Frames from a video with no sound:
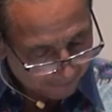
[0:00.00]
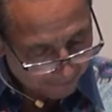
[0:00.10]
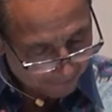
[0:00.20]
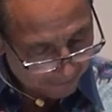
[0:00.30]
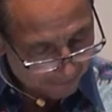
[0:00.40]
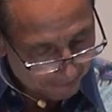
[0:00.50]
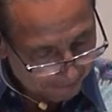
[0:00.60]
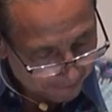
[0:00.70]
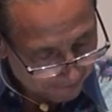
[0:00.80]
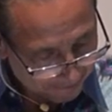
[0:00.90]

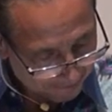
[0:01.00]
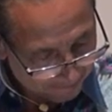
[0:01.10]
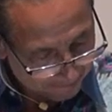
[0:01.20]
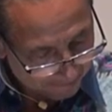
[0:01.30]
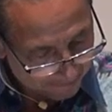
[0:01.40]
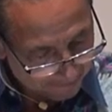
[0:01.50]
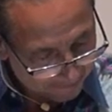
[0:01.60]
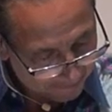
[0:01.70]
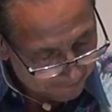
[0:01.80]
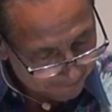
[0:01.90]

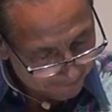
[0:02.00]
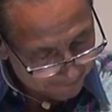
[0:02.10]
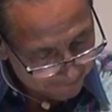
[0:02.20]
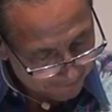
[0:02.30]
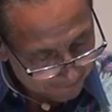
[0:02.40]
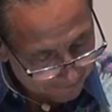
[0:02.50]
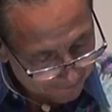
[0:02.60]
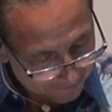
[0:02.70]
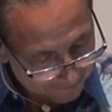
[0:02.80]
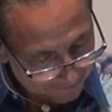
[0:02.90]

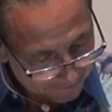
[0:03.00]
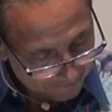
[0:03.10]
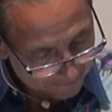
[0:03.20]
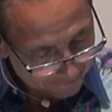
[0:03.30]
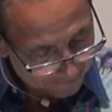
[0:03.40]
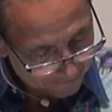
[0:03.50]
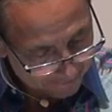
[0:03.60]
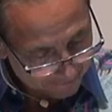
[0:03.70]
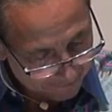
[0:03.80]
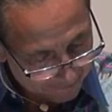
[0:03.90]

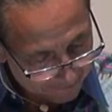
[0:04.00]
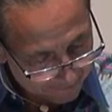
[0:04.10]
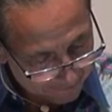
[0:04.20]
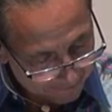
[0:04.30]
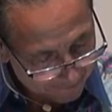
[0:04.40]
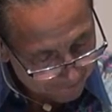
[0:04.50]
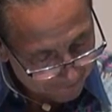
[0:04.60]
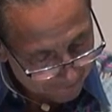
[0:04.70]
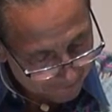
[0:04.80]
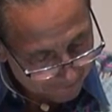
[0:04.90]

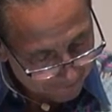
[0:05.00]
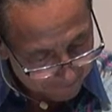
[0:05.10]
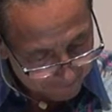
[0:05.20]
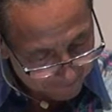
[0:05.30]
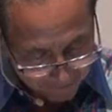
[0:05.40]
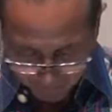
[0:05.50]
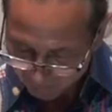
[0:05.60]
No one is speaking in this clip.